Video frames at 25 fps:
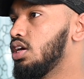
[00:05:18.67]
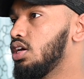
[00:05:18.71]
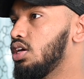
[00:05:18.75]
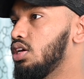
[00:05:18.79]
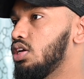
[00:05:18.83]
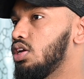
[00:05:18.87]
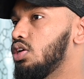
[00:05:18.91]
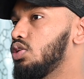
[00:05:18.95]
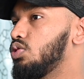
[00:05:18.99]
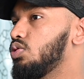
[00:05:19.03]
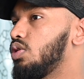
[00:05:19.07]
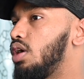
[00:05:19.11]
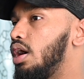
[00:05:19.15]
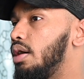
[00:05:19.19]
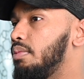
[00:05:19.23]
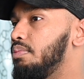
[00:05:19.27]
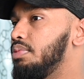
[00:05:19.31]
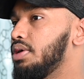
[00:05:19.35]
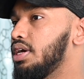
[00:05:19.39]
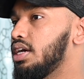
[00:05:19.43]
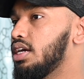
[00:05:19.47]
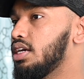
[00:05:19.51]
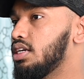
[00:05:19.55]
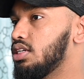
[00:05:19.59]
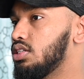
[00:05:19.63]
you know, do our
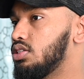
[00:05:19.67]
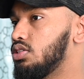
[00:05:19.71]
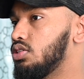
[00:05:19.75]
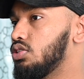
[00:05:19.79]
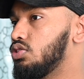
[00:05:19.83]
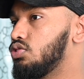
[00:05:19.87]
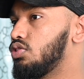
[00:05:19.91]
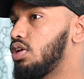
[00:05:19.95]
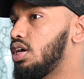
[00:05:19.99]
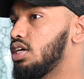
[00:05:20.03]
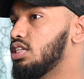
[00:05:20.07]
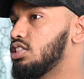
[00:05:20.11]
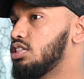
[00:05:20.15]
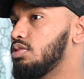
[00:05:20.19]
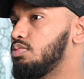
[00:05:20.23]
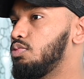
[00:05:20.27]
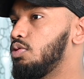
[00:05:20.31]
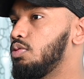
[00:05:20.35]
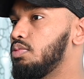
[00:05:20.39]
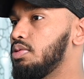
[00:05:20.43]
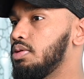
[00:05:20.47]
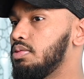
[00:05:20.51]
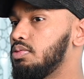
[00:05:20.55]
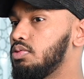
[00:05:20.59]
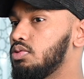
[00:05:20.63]
bit to try and
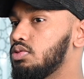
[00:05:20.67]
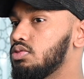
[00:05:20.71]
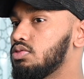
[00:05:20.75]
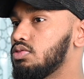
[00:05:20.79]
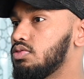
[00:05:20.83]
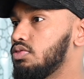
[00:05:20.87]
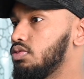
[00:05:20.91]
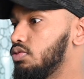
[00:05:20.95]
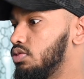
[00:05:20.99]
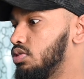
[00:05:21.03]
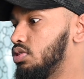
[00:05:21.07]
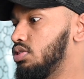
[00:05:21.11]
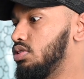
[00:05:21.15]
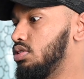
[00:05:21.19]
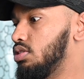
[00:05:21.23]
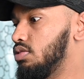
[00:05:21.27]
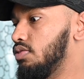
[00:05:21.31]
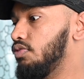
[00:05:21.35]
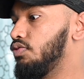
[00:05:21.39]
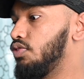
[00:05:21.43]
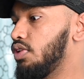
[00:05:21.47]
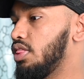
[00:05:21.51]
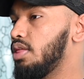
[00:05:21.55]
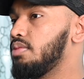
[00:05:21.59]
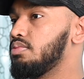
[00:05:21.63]
support people
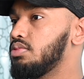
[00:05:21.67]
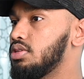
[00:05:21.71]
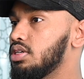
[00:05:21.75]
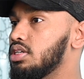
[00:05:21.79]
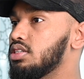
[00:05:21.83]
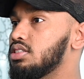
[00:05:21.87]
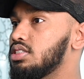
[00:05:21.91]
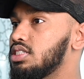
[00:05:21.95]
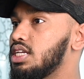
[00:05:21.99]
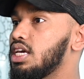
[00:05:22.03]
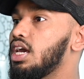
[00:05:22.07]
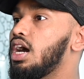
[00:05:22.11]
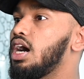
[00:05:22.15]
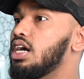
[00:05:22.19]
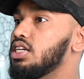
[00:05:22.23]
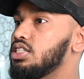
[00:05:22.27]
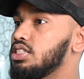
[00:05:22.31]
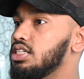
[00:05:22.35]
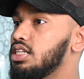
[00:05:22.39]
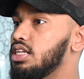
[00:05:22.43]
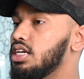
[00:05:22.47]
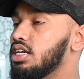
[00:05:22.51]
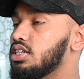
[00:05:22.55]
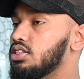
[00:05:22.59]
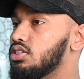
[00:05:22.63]
for them to stay
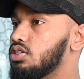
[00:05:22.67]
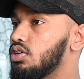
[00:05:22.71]
hygienic.